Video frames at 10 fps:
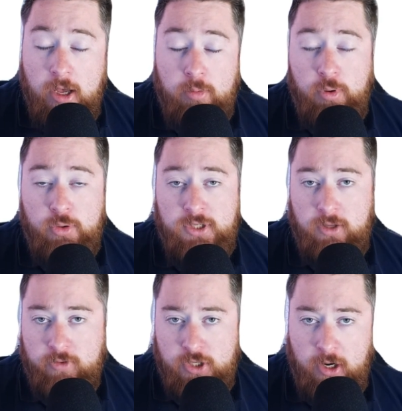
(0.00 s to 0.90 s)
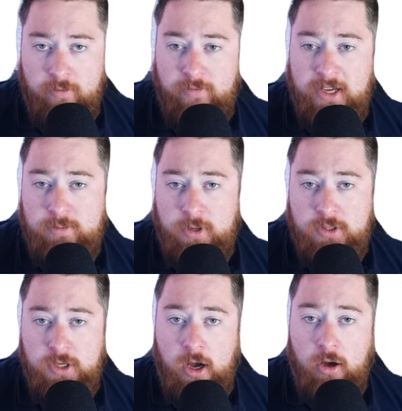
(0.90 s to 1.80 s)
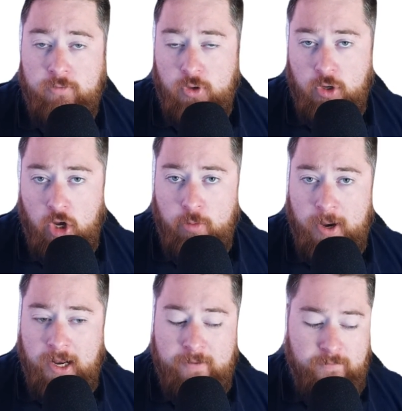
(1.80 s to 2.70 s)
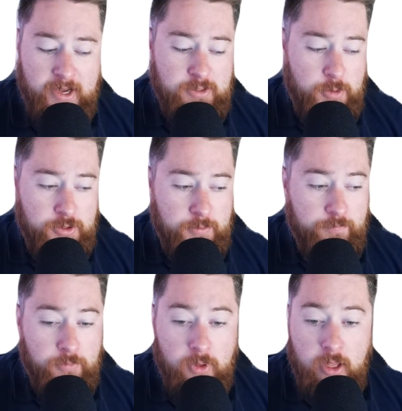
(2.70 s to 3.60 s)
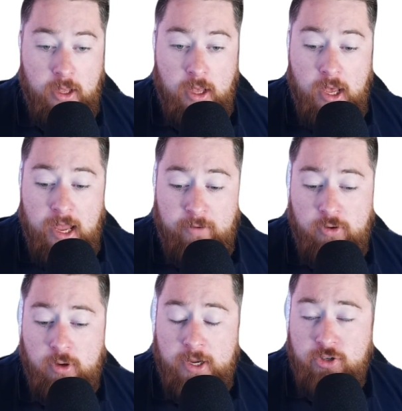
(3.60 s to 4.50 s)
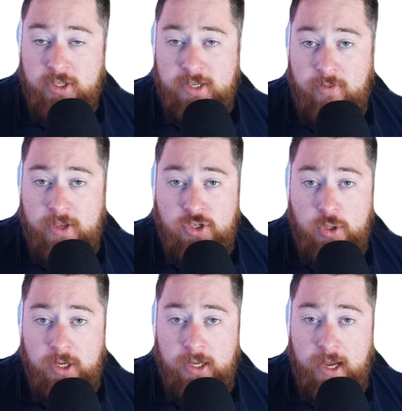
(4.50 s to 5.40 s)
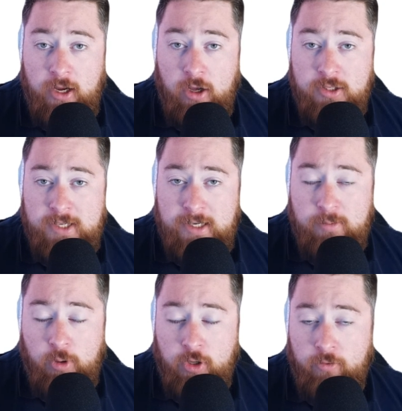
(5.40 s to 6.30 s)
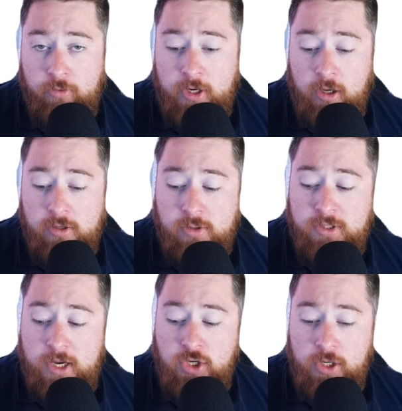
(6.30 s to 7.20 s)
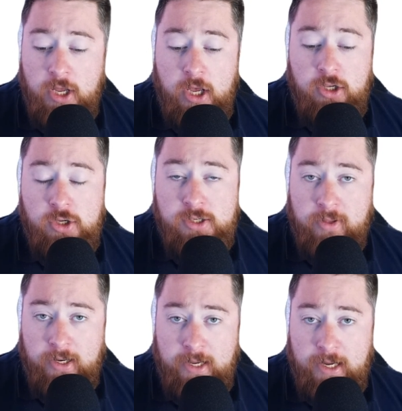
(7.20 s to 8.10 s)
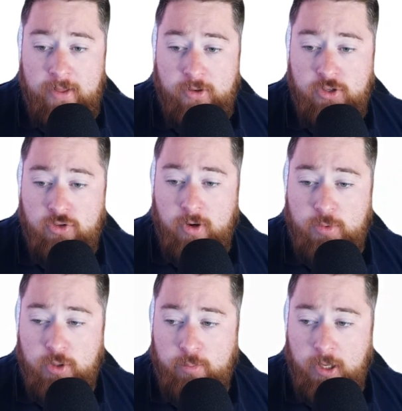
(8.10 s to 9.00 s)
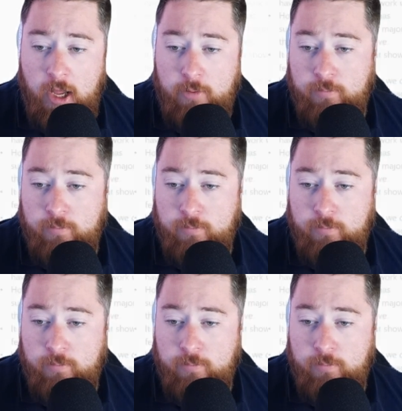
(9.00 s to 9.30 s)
boosting the return on investment of your Copilot investment. If you're interested in this, you can get in contact and book your free consultation using the link in the description below.